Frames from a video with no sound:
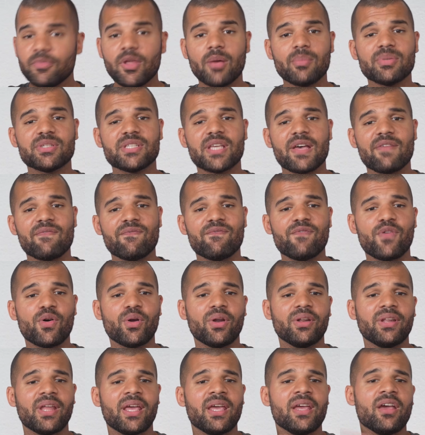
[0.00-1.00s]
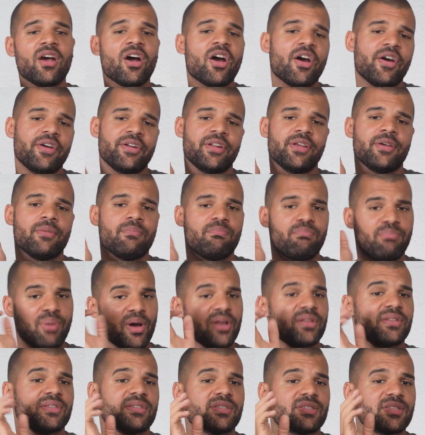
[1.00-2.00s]
number 7 for today are the
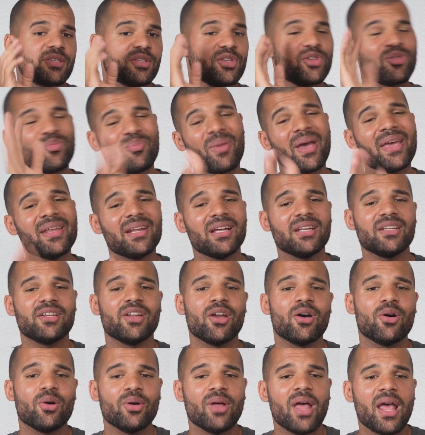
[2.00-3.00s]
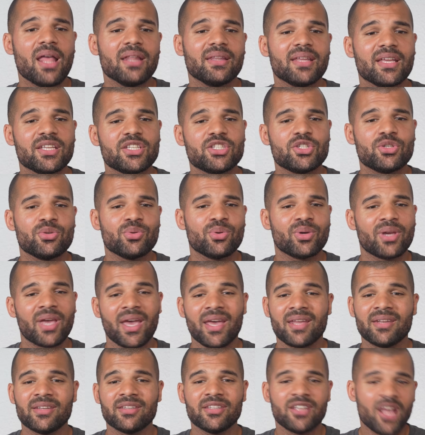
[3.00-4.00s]
buttons. You may not know that you
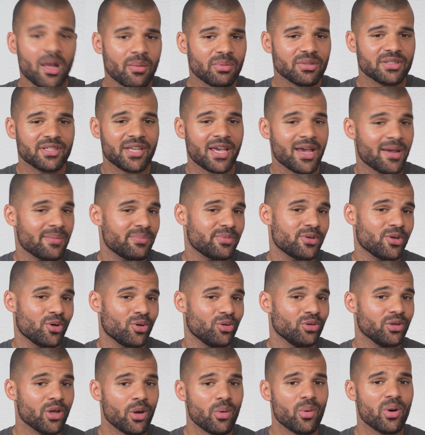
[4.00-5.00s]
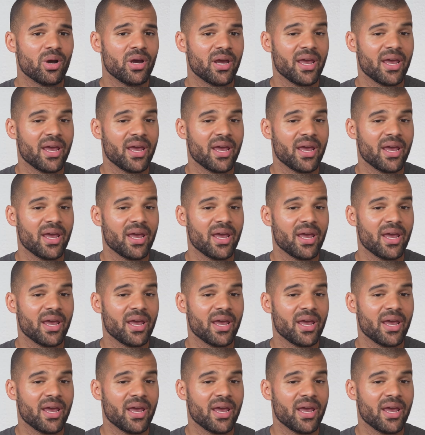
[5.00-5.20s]
can double tap your lower